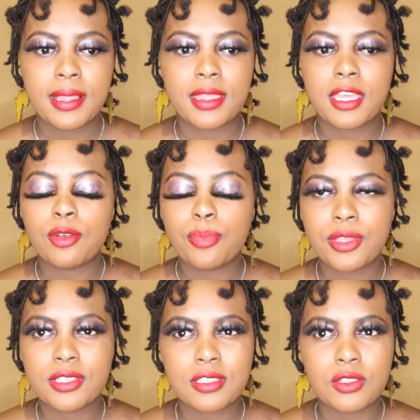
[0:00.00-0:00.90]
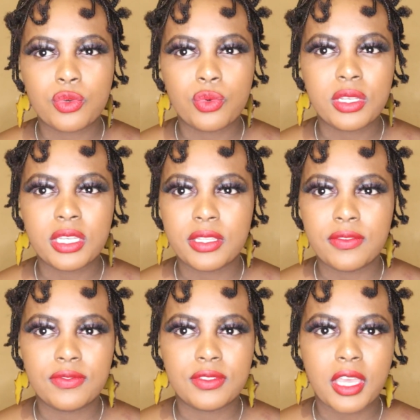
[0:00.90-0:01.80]
that person who
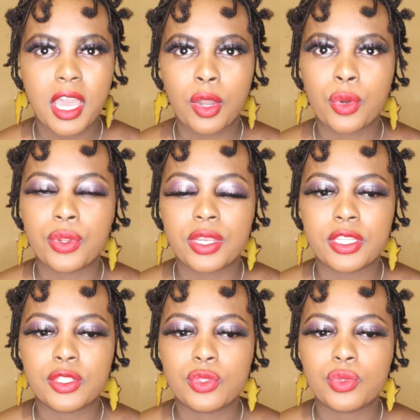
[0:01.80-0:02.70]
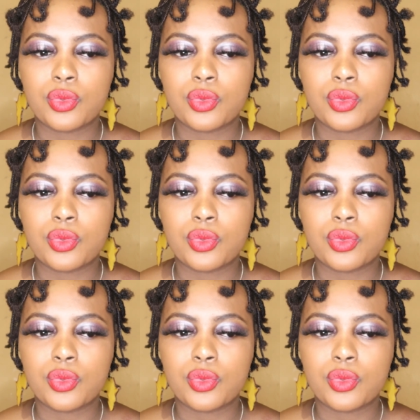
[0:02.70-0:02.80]
lives according